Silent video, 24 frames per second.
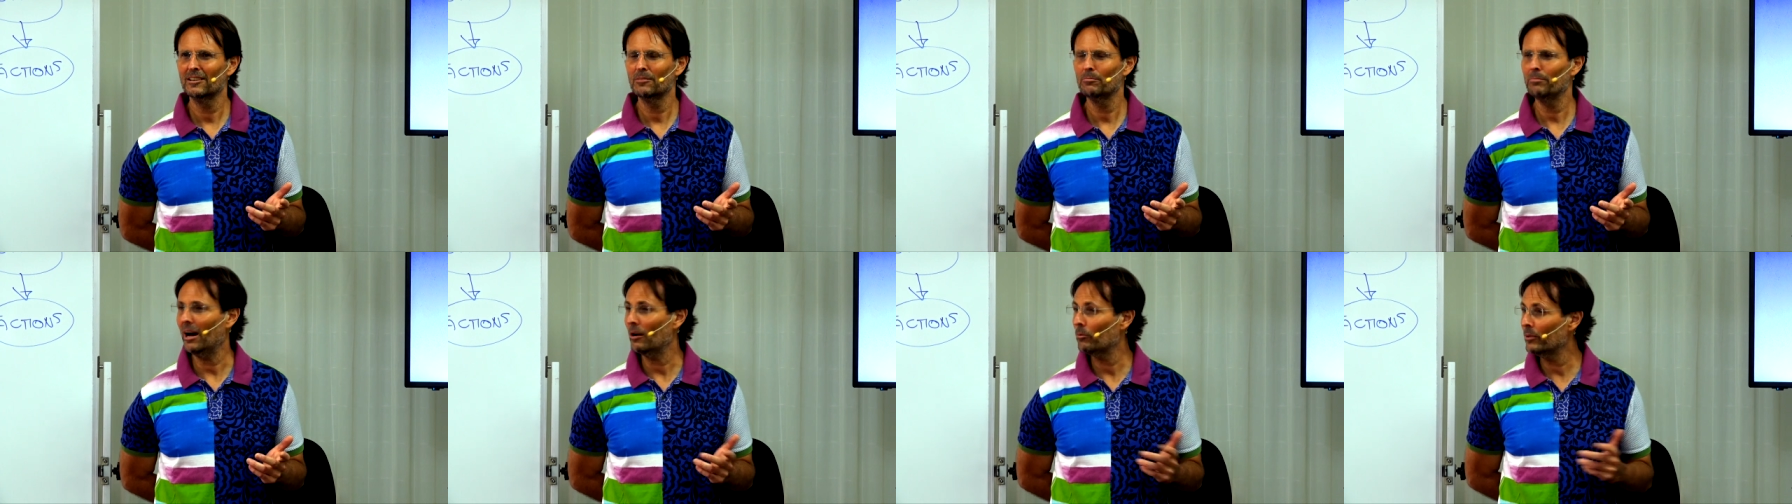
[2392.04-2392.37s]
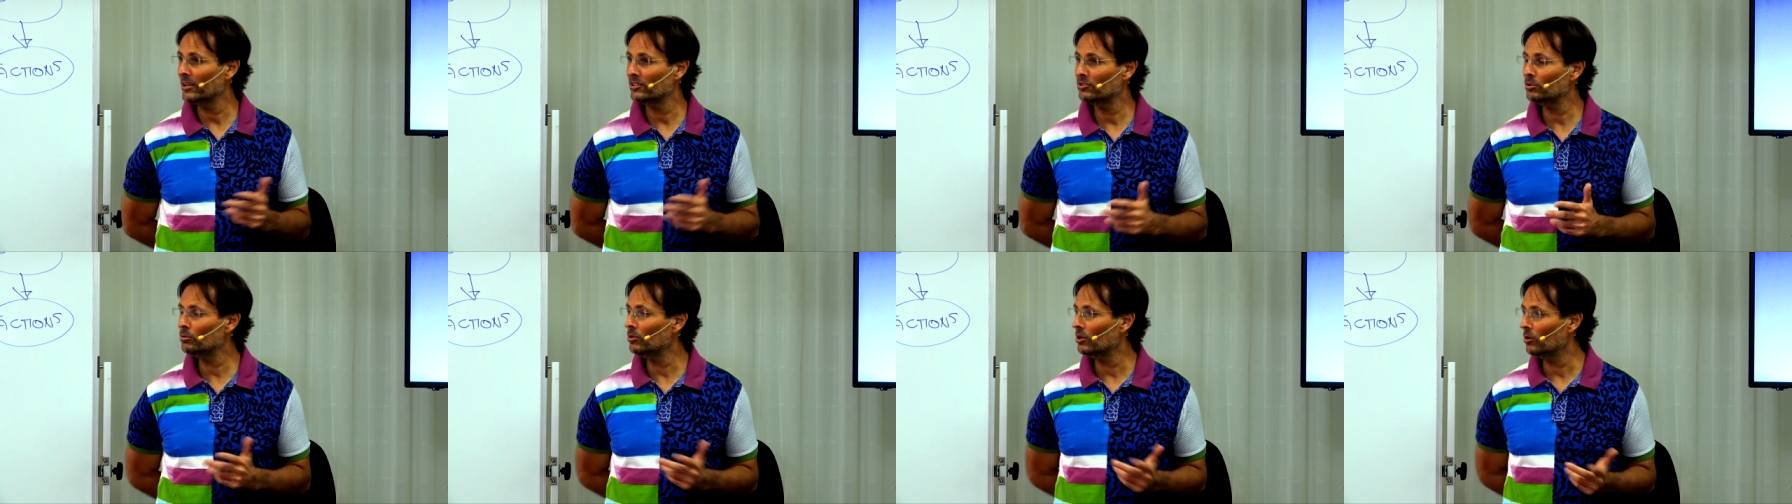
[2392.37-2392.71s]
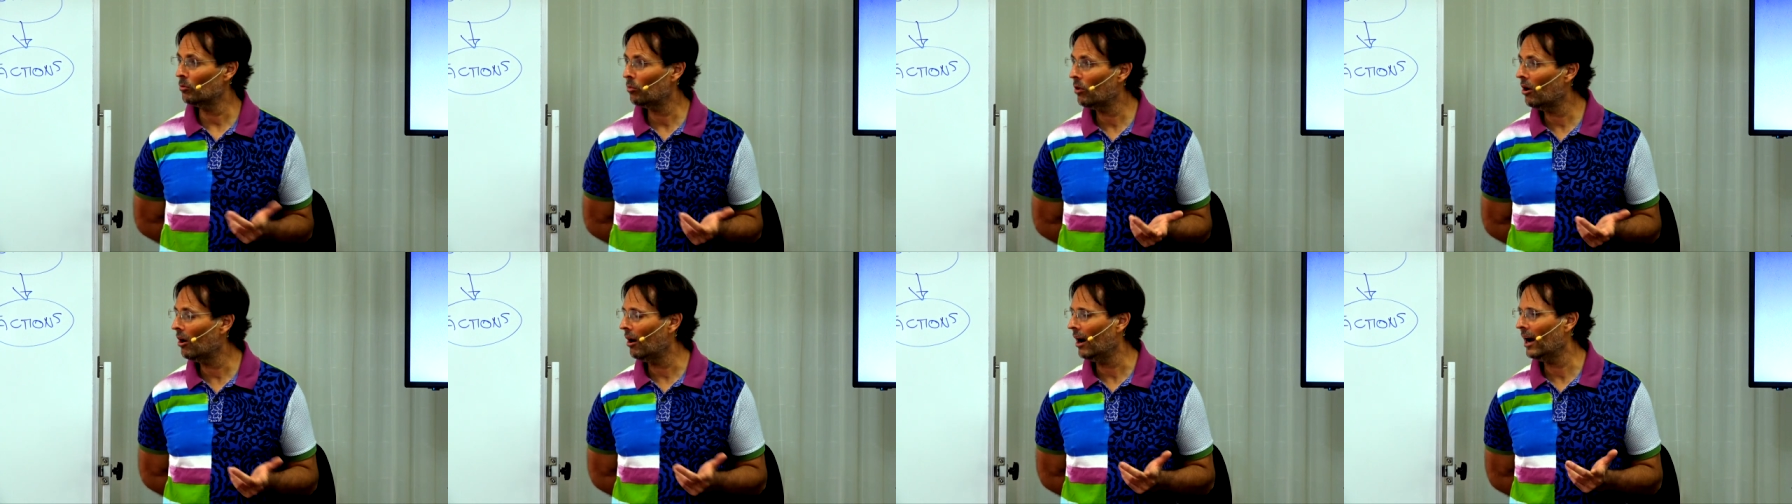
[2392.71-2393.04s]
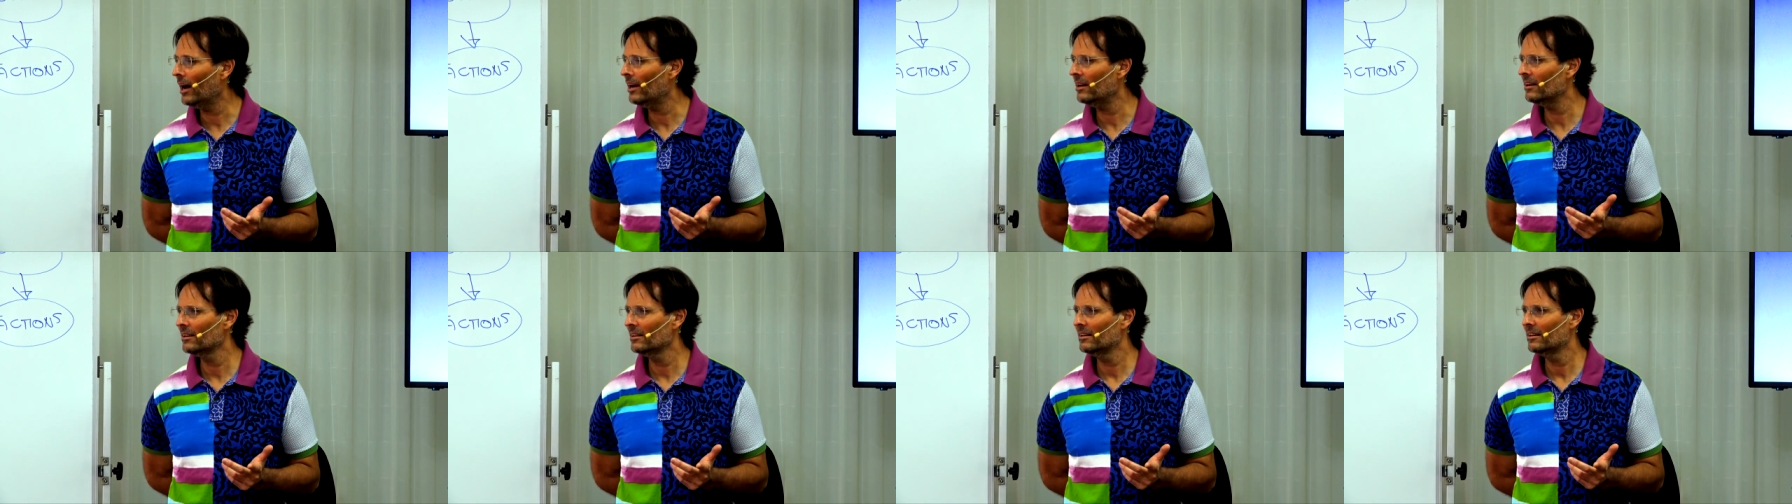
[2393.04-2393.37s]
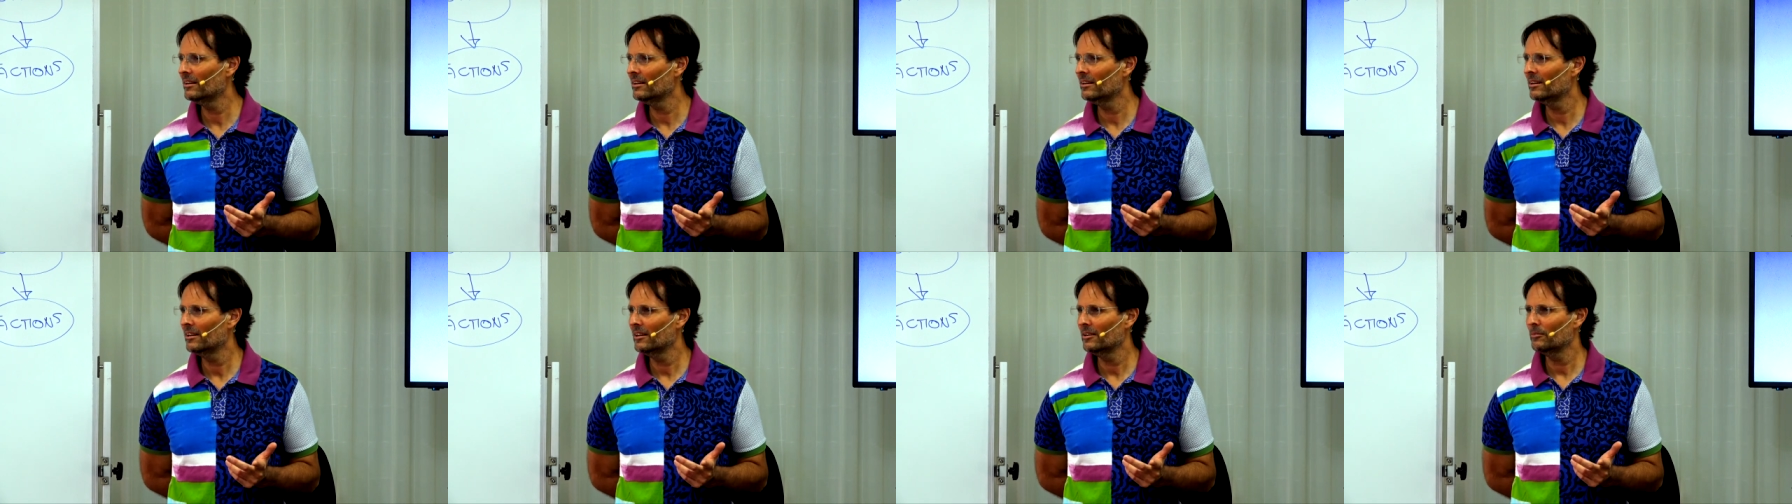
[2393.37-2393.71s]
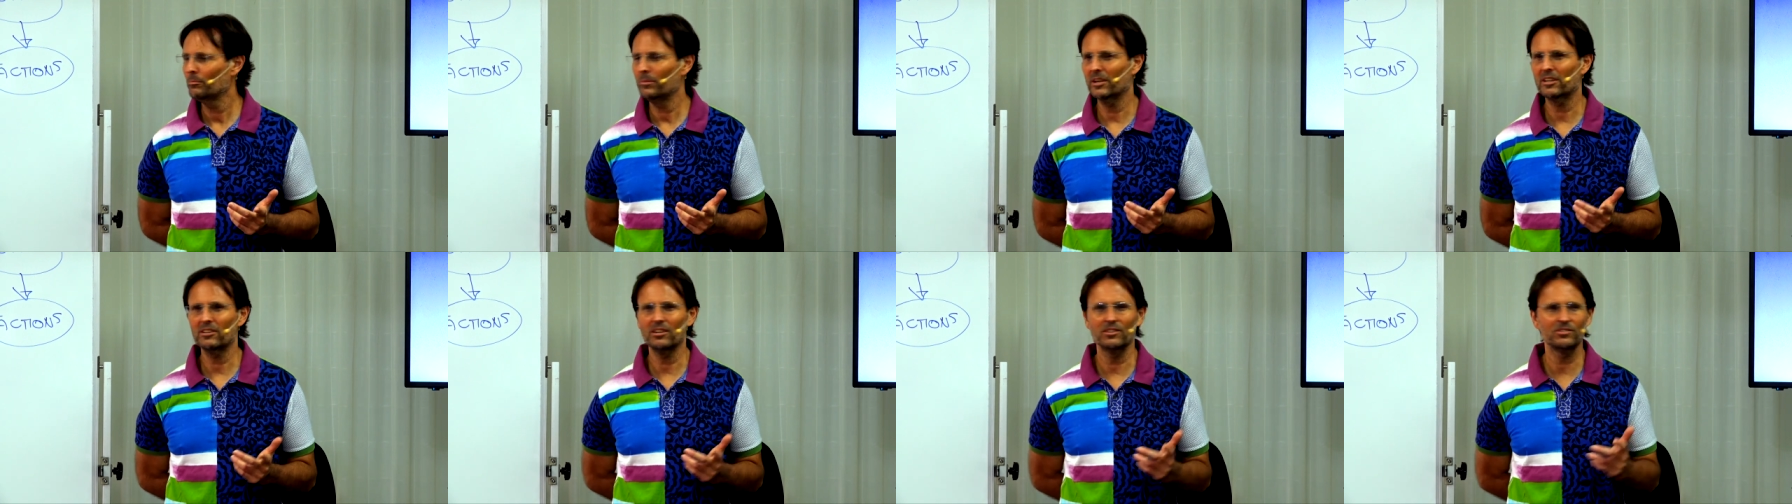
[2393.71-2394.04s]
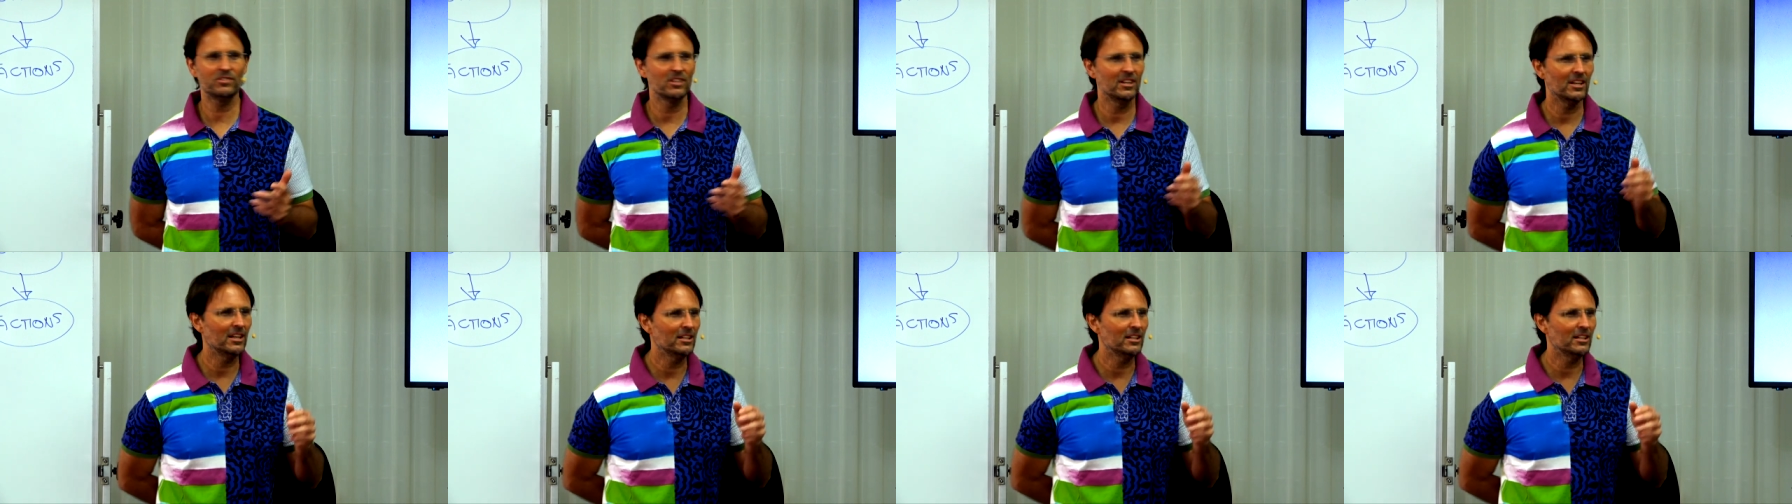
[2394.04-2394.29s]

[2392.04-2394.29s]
But we do it. Why? Because